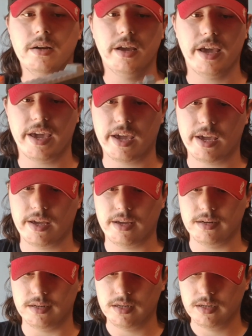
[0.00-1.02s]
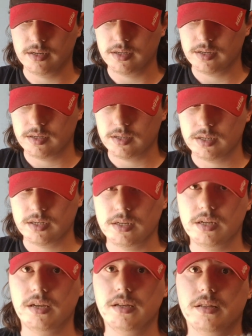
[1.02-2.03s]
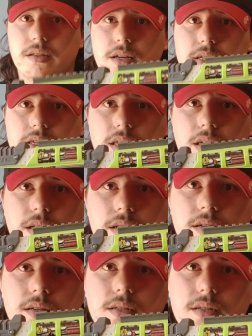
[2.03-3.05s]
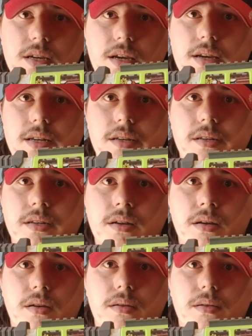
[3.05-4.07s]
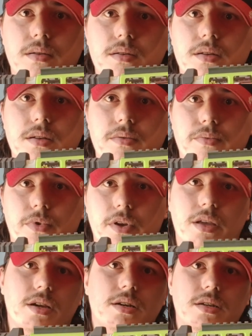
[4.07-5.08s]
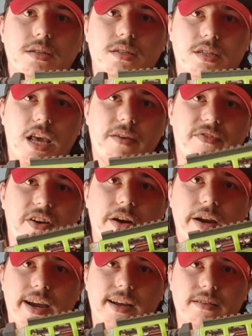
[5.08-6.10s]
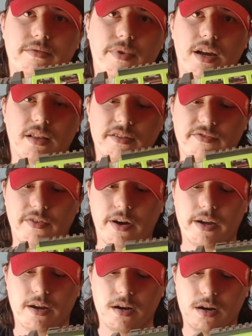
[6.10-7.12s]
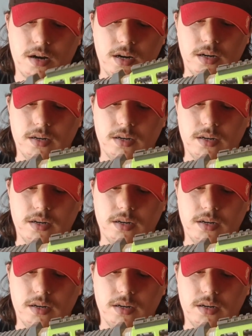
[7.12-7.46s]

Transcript: and this thing did really good in slam fire and in regular fire,